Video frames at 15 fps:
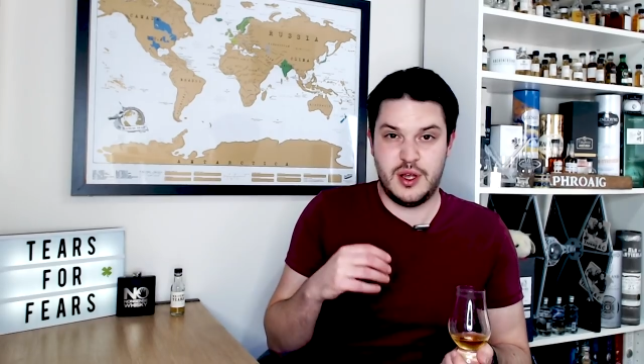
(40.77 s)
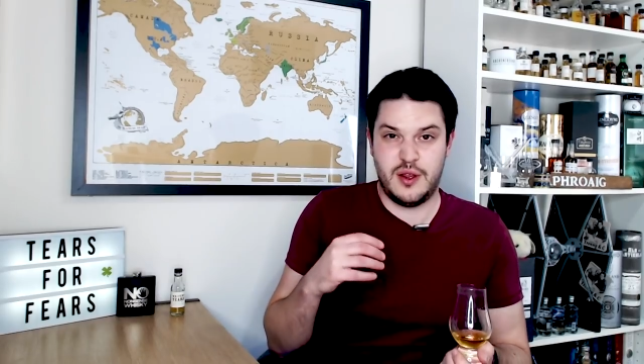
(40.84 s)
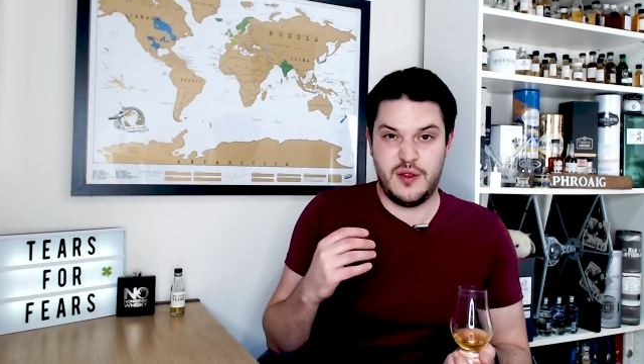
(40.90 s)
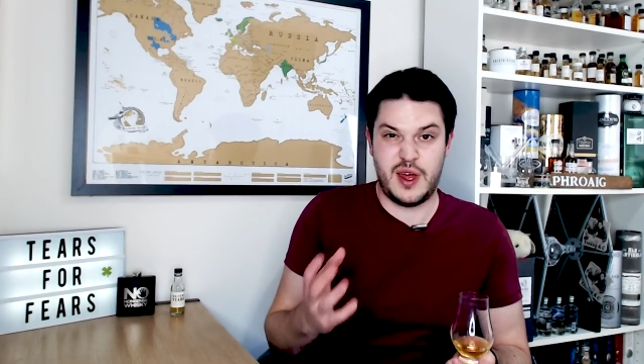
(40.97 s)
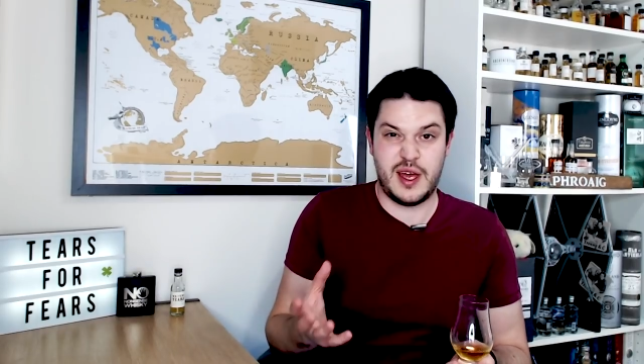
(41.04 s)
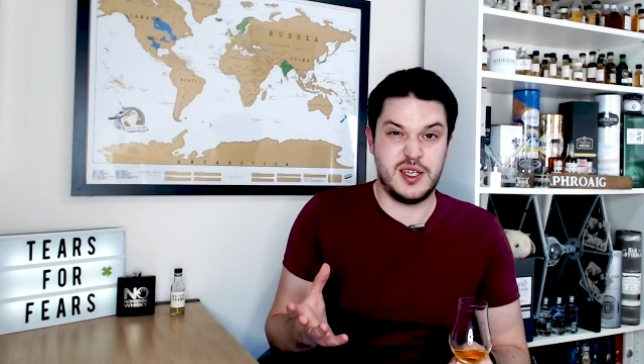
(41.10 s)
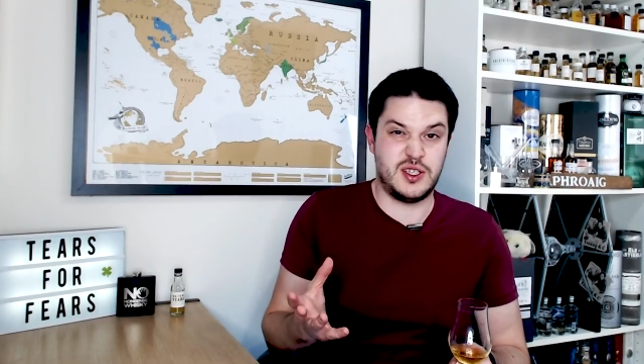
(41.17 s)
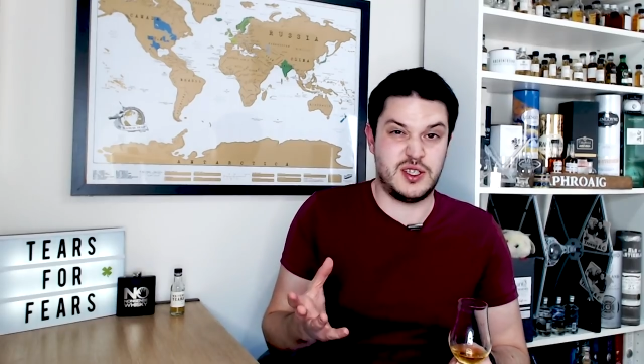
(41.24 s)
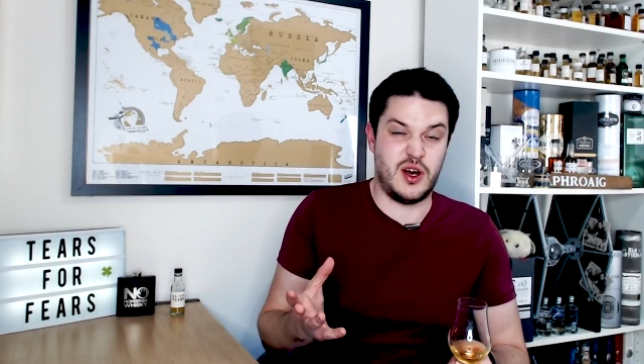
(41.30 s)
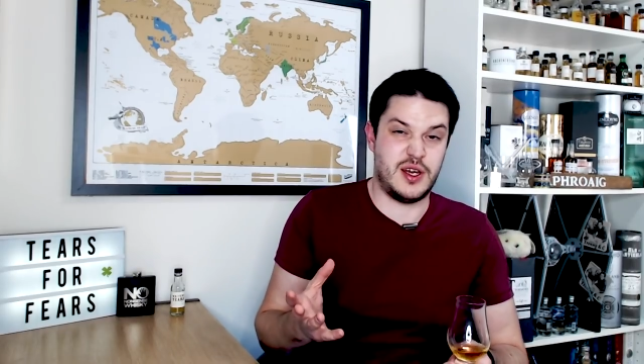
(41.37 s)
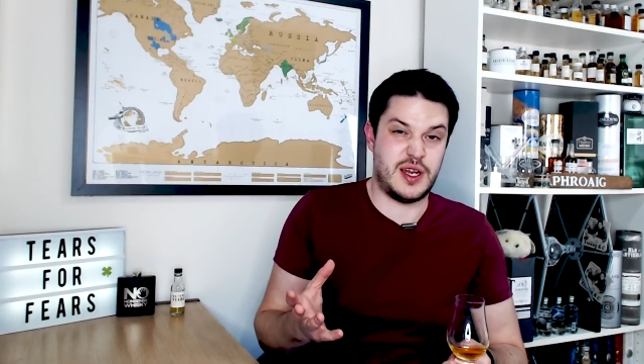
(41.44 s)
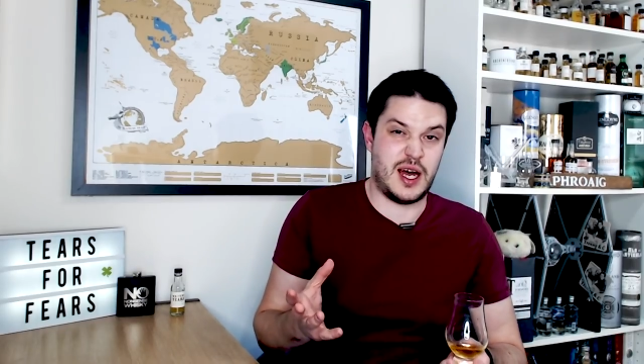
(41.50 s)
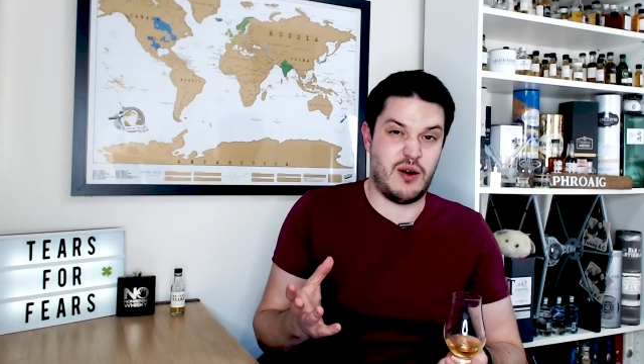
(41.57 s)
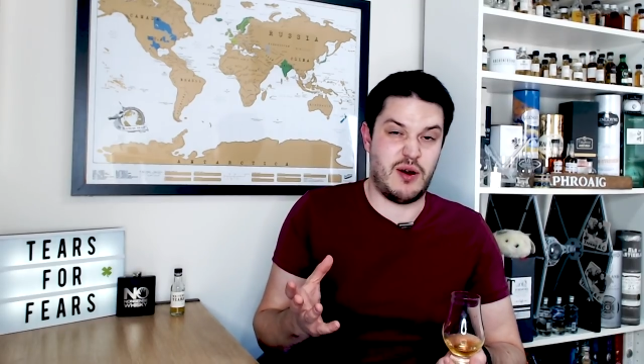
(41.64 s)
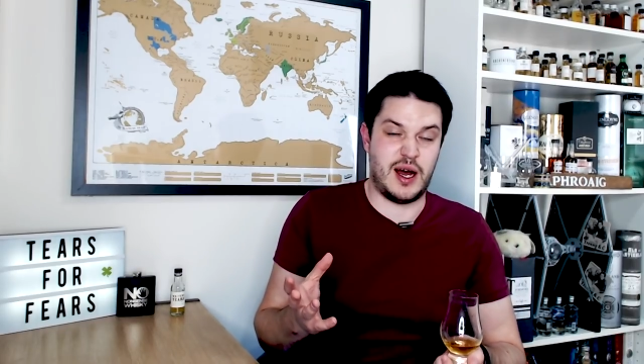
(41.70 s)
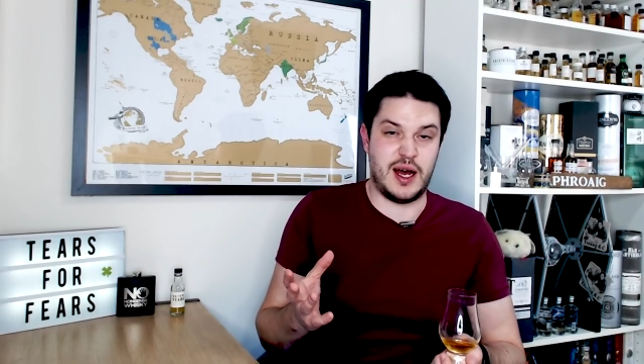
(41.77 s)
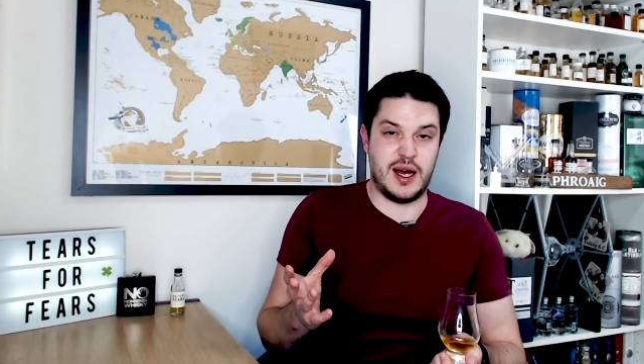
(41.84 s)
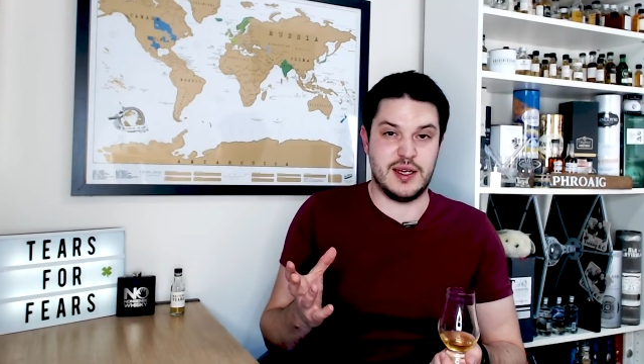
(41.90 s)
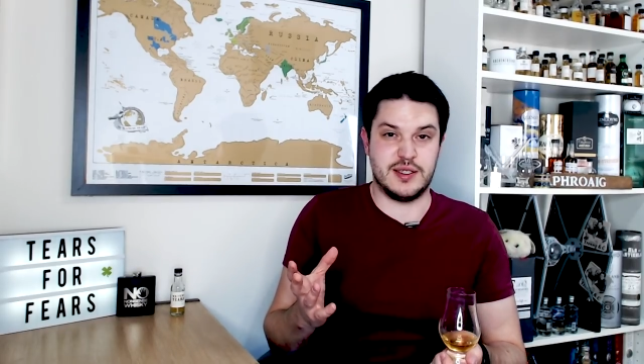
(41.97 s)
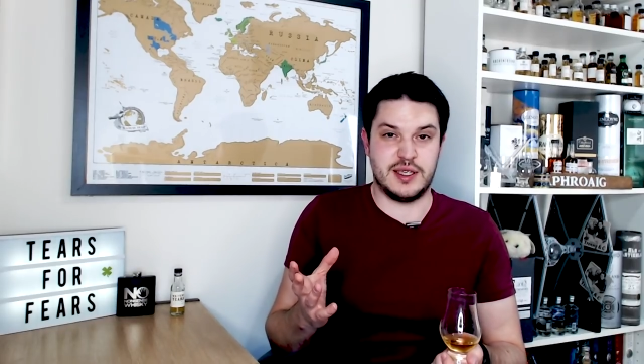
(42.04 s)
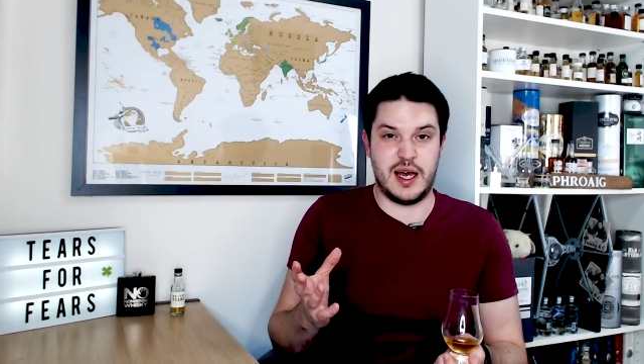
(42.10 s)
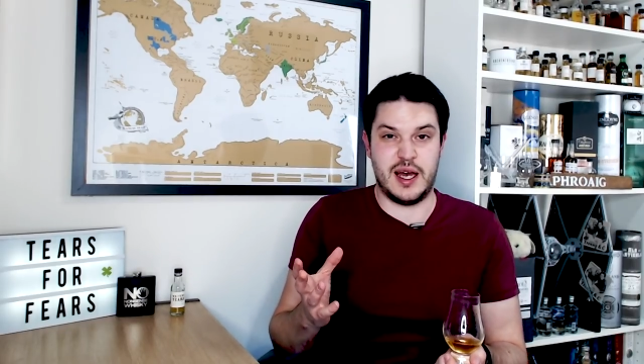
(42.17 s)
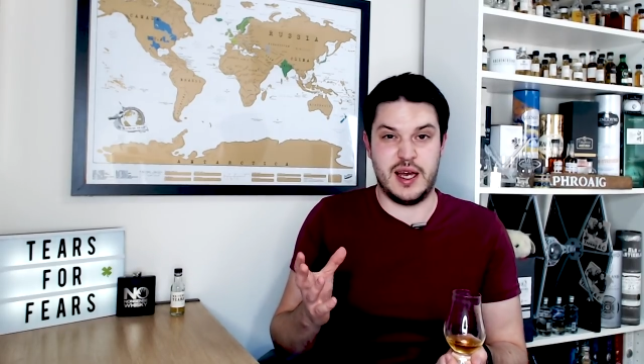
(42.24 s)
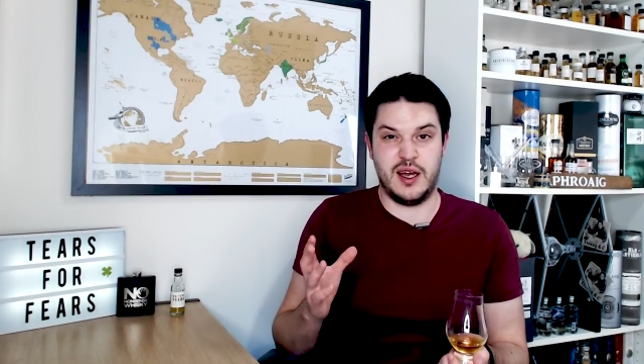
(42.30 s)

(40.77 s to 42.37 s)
they started out as a